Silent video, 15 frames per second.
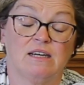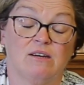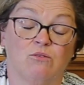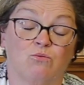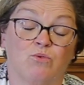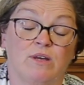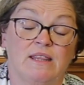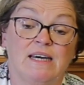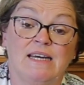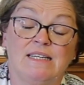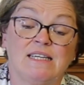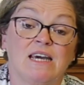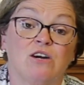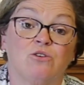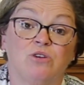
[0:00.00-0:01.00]
When they
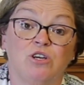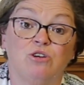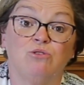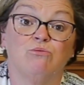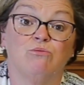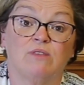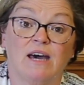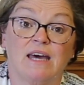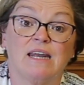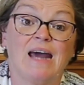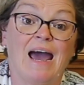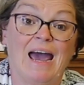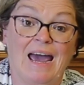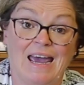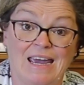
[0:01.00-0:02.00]
tell you that
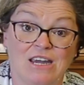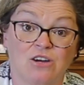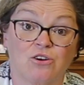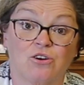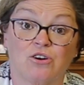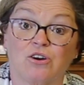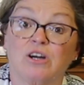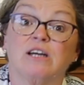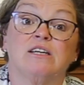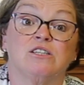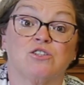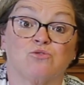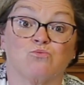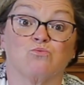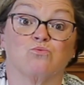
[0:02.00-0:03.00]
hunger
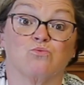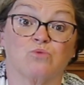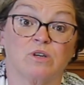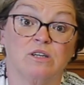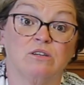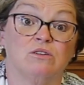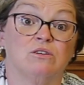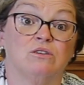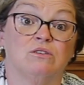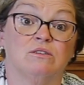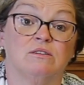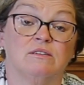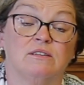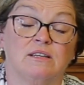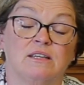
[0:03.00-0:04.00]
is real,